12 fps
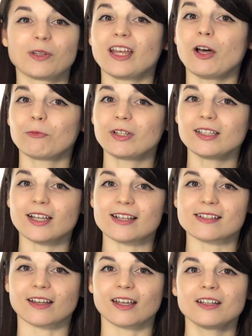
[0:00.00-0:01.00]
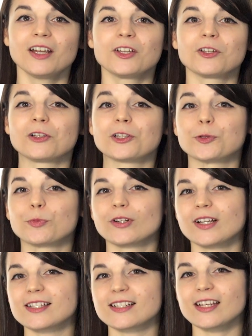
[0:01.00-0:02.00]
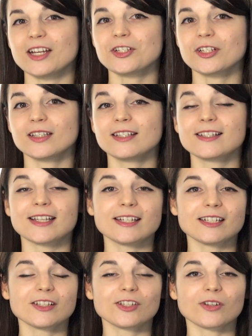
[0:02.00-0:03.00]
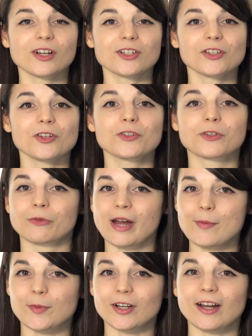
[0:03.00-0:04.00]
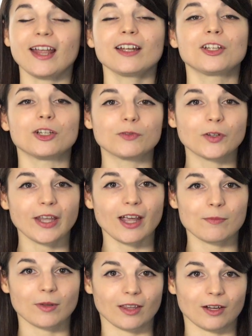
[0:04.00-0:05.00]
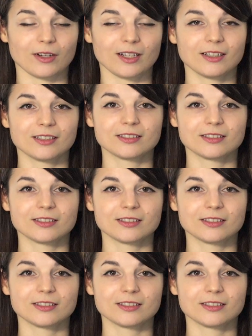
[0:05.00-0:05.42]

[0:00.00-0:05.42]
Without realizing it, you'll learn pronunciation, sentence structures, grammar, and new vocabulary.